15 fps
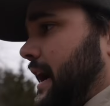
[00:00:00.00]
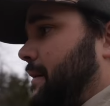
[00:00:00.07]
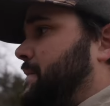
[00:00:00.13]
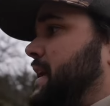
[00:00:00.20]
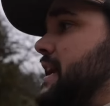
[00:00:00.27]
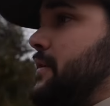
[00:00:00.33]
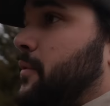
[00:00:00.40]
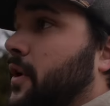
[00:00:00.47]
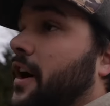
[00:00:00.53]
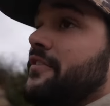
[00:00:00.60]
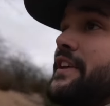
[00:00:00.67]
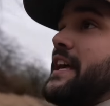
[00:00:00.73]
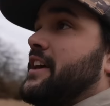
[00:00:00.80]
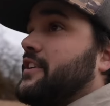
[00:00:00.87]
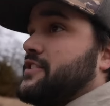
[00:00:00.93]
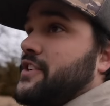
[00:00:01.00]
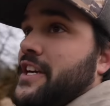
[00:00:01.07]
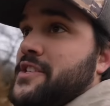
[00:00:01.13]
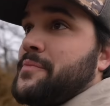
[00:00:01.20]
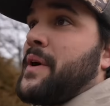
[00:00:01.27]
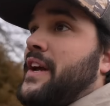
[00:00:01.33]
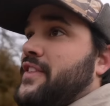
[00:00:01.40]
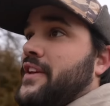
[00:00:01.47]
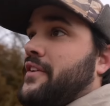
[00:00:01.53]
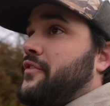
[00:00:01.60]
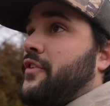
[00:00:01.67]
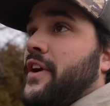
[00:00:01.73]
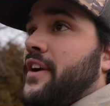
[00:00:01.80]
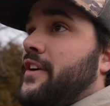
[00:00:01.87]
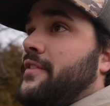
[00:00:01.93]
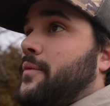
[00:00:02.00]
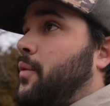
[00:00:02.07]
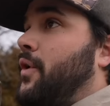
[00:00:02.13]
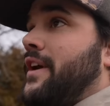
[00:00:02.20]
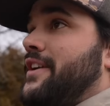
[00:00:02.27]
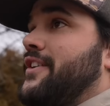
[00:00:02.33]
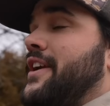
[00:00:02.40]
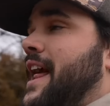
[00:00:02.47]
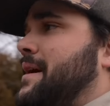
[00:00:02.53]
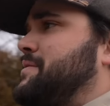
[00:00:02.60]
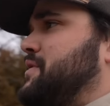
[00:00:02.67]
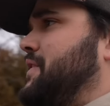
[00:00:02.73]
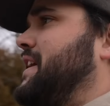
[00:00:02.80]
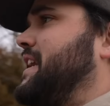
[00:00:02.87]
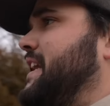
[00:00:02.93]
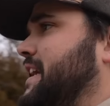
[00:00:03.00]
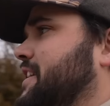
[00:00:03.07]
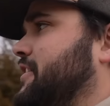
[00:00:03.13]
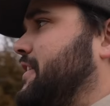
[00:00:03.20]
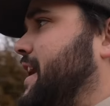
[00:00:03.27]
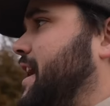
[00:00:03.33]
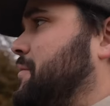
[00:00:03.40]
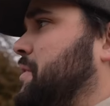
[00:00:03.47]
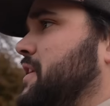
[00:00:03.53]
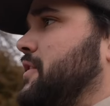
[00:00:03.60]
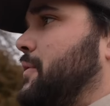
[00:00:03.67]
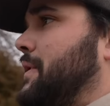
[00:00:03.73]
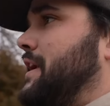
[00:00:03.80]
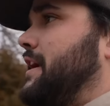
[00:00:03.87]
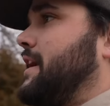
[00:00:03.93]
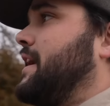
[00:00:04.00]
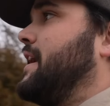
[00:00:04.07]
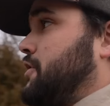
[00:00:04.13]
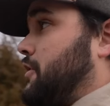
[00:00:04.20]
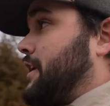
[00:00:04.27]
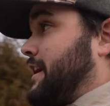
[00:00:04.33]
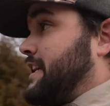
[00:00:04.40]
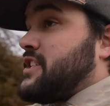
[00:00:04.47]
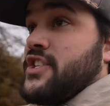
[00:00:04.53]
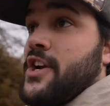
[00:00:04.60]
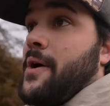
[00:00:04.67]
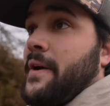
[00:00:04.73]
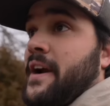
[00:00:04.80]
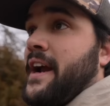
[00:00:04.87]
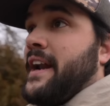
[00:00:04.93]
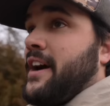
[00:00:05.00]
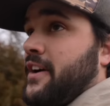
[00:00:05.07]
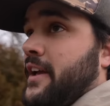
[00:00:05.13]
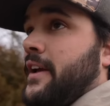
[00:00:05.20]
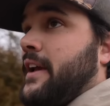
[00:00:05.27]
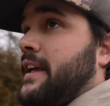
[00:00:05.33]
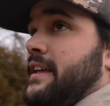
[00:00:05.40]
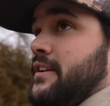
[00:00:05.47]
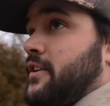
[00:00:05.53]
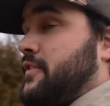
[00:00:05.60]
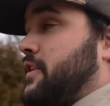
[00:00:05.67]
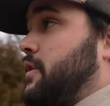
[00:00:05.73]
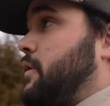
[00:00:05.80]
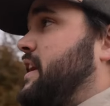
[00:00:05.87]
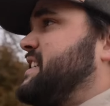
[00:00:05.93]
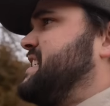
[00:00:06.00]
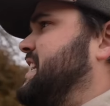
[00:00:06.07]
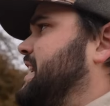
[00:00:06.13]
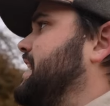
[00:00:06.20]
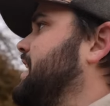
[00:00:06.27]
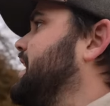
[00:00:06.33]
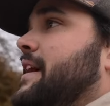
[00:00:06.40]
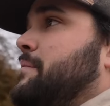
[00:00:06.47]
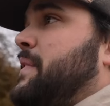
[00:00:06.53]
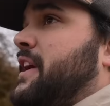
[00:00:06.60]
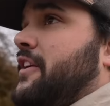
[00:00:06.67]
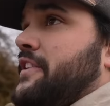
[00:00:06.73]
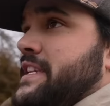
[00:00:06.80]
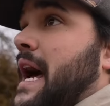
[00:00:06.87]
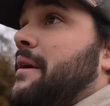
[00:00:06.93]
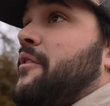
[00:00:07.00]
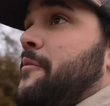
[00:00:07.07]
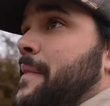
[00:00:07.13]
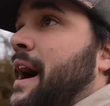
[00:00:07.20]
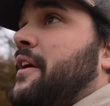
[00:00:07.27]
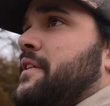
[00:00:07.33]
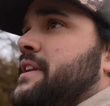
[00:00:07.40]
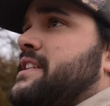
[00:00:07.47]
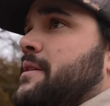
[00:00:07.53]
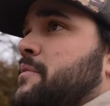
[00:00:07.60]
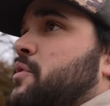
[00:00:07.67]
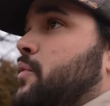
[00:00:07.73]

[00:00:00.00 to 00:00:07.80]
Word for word: I'm thinking we're on the hill, so you guys are probably thinking, Flair, one, you're an absolute idiot. You're camping in the winter during it's snowing right now. I don't know if you can quite see it. And being on the top of a mountain, it's gonna be